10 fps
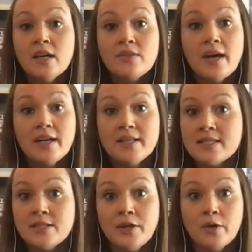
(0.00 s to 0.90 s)
then
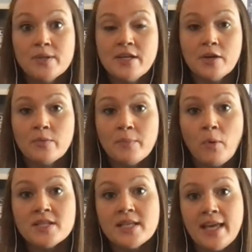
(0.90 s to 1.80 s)
it's, you know, is he going to
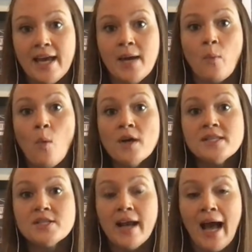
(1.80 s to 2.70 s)
report to camp? What's
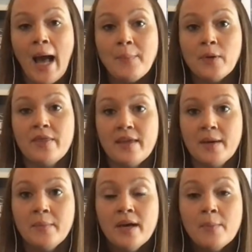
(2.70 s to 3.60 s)
going to happen with him?